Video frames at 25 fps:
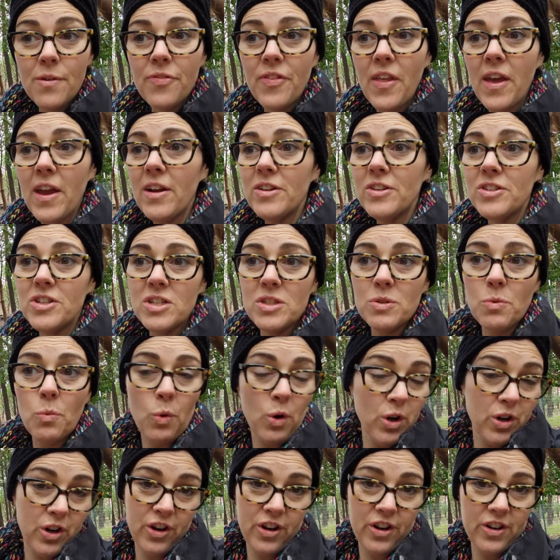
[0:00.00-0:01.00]
They are just
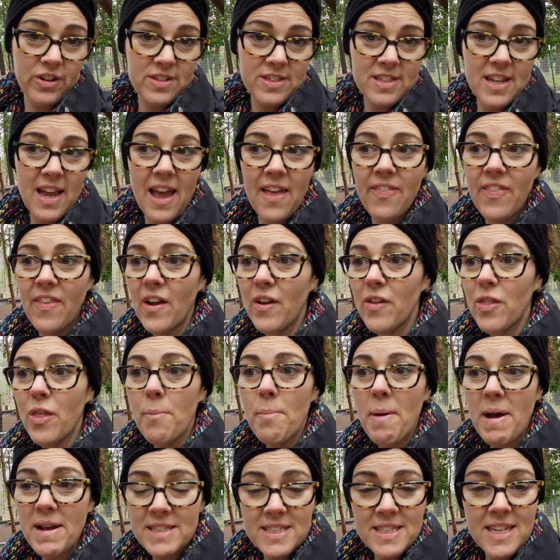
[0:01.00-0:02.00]
workers, and they're the
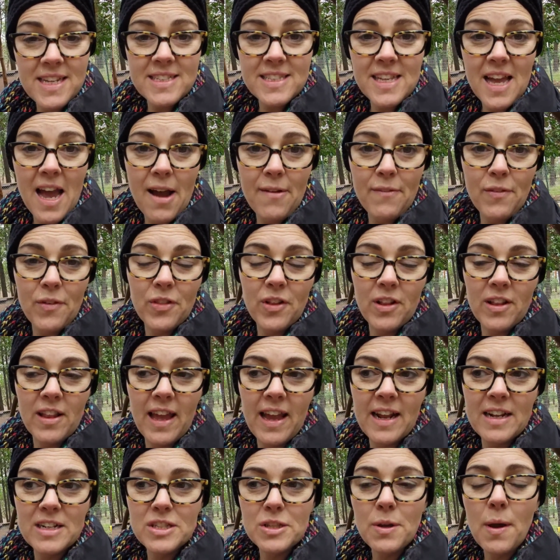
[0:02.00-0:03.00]
best things to have on the
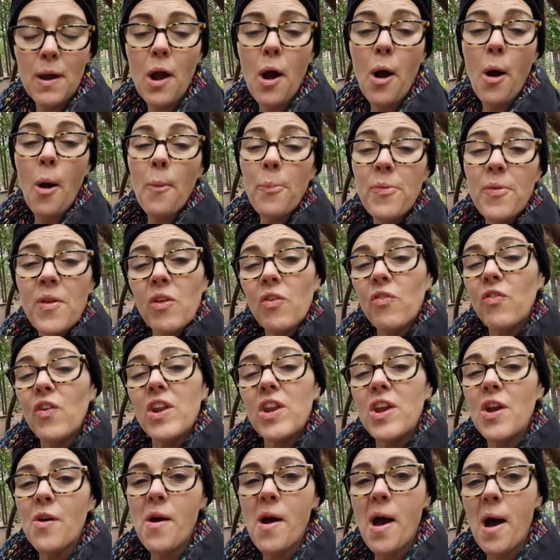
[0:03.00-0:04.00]
land. So I hope this
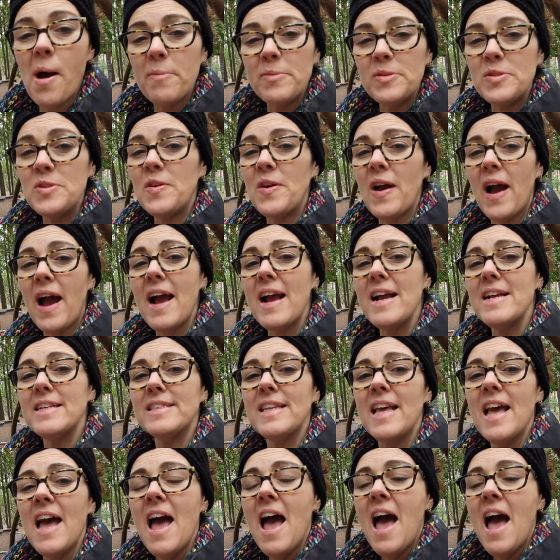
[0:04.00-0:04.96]
video helped you guys.